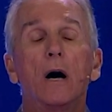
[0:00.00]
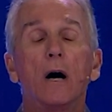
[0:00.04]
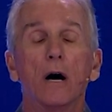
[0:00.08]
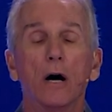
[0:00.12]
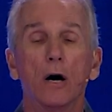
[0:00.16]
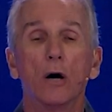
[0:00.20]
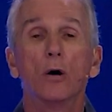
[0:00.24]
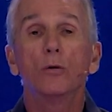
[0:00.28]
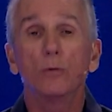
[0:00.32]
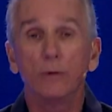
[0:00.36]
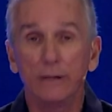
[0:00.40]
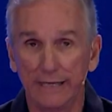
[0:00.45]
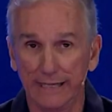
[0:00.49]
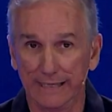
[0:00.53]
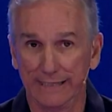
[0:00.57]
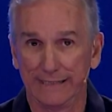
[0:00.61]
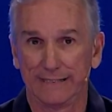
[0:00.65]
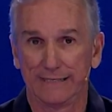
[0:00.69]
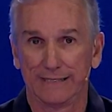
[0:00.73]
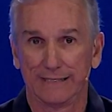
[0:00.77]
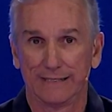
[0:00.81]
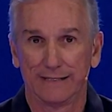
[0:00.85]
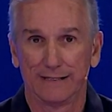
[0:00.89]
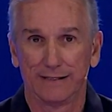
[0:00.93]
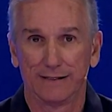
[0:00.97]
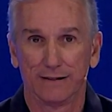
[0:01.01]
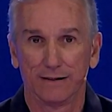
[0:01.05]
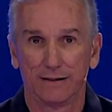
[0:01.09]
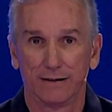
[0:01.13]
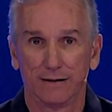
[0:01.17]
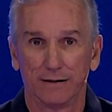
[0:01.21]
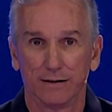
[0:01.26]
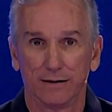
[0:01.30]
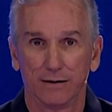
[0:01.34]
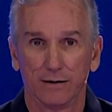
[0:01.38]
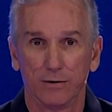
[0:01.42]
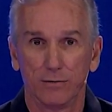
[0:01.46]
own it,
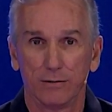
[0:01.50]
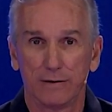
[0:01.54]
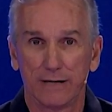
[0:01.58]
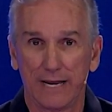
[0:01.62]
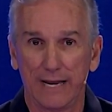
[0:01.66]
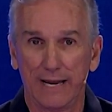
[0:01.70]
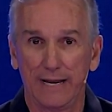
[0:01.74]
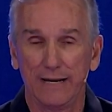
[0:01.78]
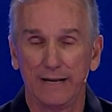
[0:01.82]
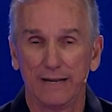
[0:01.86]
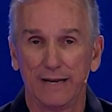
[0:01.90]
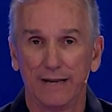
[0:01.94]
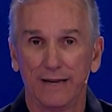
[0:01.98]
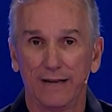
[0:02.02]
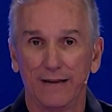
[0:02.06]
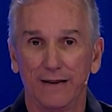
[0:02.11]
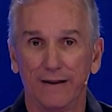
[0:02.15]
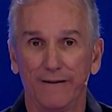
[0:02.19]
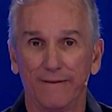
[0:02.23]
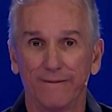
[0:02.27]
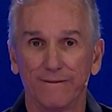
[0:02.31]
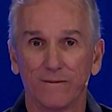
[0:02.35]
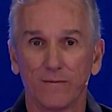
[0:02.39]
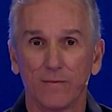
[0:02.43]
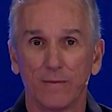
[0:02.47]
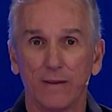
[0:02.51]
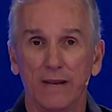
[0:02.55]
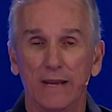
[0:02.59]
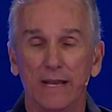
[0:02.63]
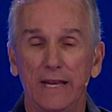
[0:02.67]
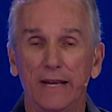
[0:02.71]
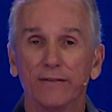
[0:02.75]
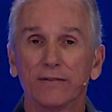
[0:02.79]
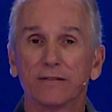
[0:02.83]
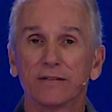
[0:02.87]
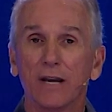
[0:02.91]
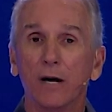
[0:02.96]
okay?
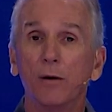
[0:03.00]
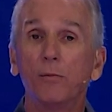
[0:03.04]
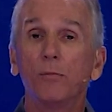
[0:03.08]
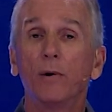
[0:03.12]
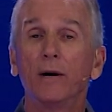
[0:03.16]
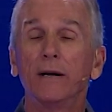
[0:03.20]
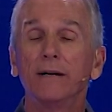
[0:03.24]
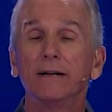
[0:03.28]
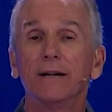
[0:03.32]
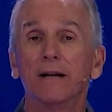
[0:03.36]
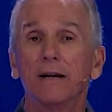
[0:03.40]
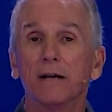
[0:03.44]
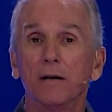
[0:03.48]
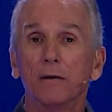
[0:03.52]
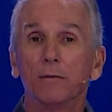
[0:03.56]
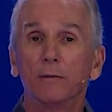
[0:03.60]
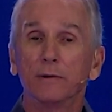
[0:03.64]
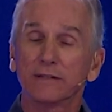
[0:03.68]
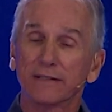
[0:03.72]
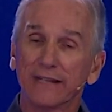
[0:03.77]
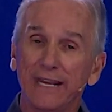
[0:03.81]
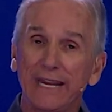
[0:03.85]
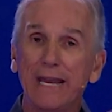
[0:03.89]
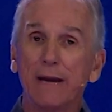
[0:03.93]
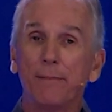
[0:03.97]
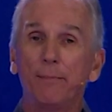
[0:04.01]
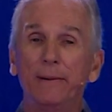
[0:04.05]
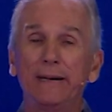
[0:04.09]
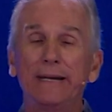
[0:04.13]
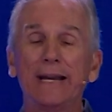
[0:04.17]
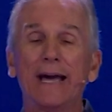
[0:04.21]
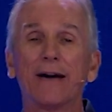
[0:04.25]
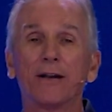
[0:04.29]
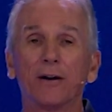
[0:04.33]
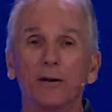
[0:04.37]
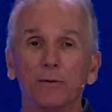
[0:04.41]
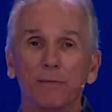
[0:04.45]
If someone was
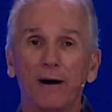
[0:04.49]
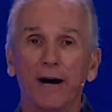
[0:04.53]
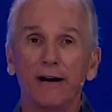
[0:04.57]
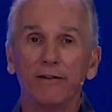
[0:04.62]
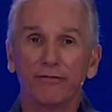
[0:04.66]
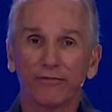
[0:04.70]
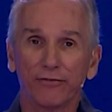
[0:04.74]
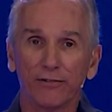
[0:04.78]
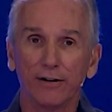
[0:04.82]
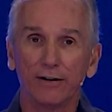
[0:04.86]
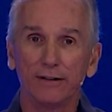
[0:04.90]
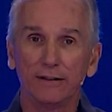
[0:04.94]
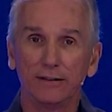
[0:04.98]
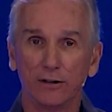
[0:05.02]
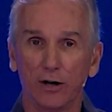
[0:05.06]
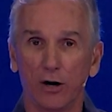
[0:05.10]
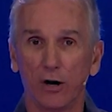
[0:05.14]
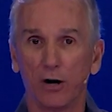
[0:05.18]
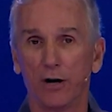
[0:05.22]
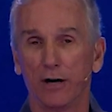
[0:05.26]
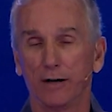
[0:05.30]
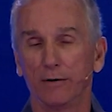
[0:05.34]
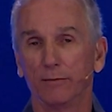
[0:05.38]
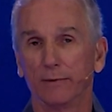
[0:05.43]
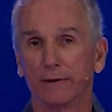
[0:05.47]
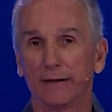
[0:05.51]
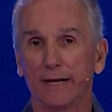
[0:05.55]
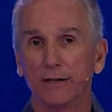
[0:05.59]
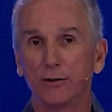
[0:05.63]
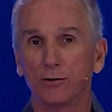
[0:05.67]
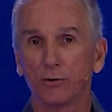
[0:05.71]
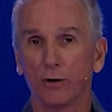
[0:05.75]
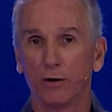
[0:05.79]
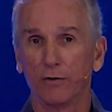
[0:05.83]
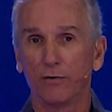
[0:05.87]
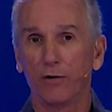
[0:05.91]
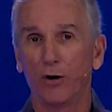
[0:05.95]
camping out in my front yard when I
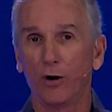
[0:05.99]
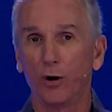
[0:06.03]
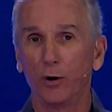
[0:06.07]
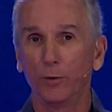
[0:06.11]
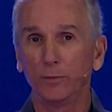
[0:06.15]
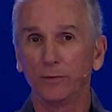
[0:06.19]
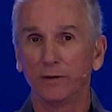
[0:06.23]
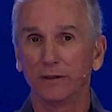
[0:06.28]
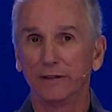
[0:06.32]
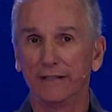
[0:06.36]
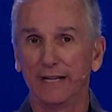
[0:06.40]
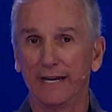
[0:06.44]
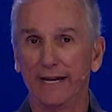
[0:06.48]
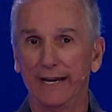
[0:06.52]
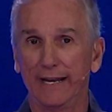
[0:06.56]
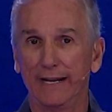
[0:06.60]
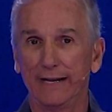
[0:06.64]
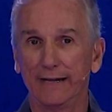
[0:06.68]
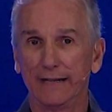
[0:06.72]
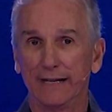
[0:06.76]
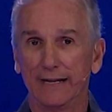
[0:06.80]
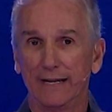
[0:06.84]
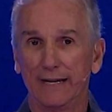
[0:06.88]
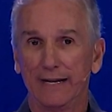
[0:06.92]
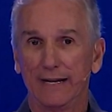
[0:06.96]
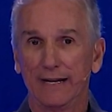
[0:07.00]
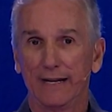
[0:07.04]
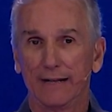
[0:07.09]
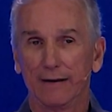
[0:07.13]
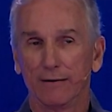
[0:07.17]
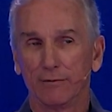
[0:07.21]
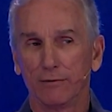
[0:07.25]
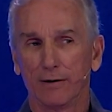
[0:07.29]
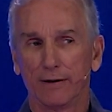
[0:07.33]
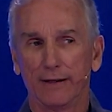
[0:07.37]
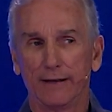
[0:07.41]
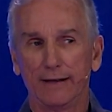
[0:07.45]
drove home today, and
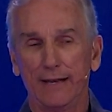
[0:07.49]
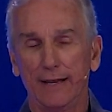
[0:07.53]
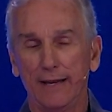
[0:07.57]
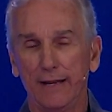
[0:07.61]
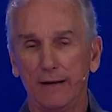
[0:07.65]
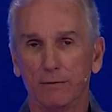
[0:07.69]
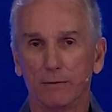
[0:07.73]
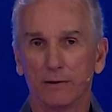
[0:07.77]
I'm going like, hey,